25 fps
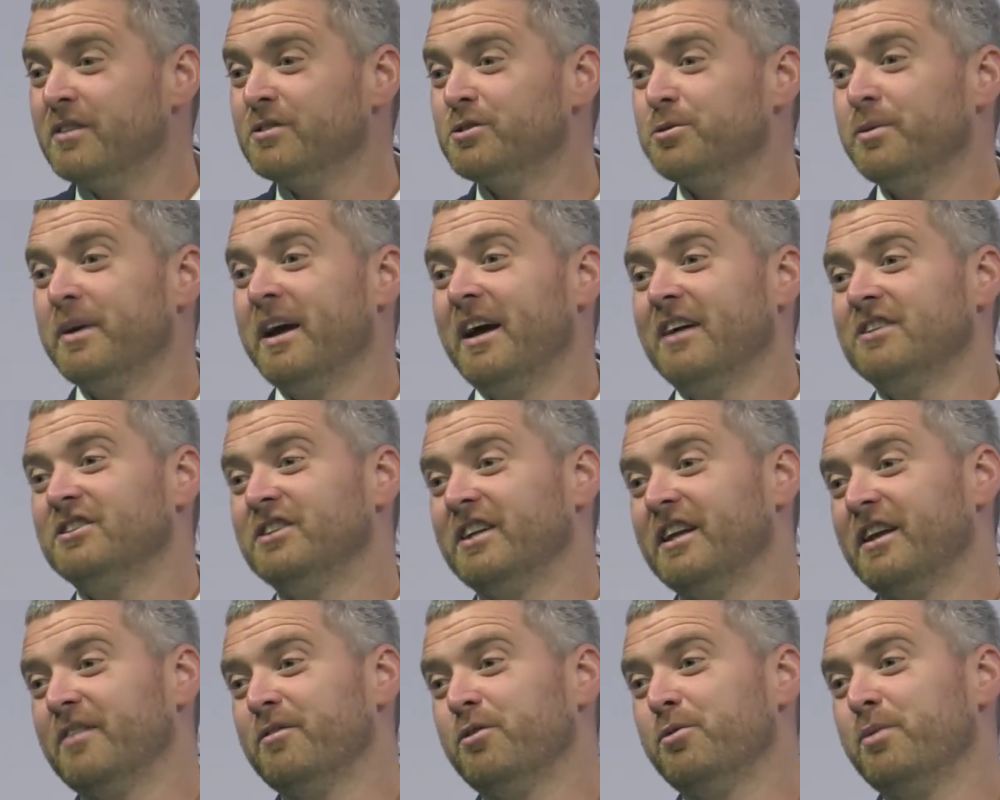so we
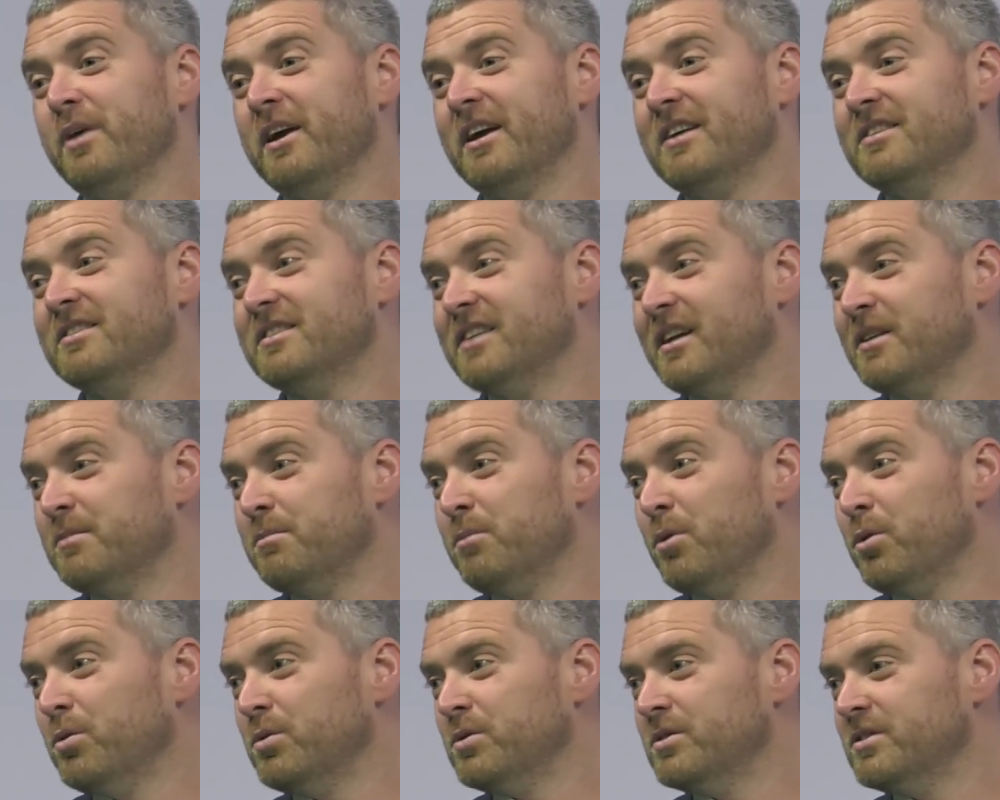actually give away a set of
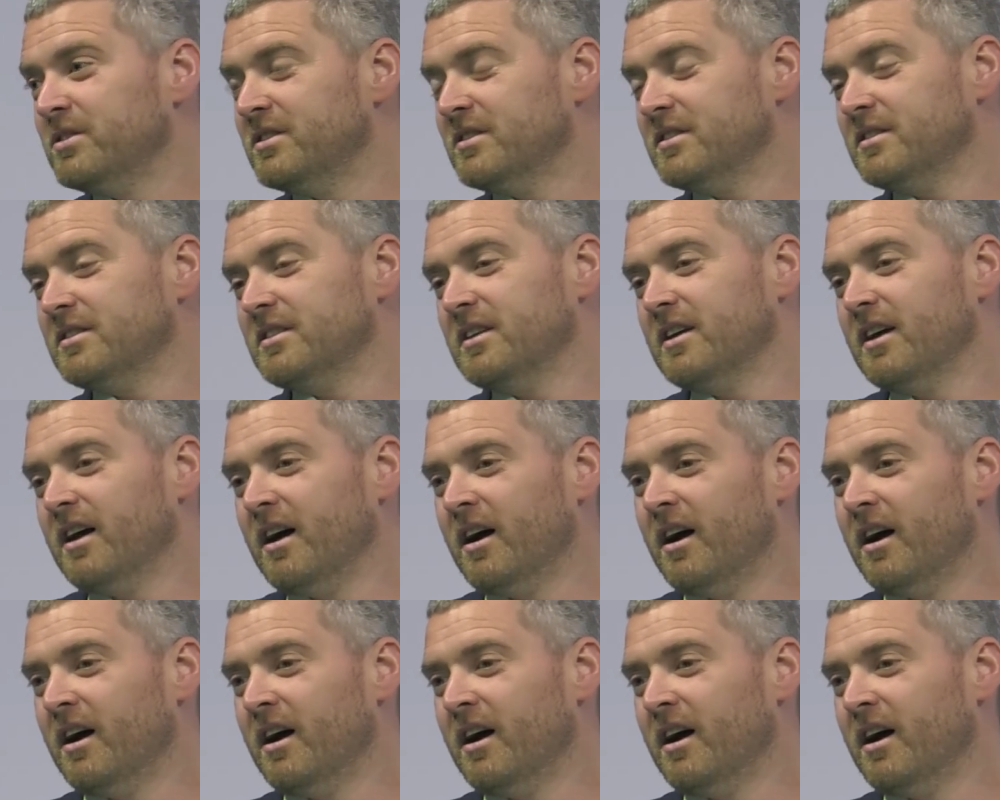molds,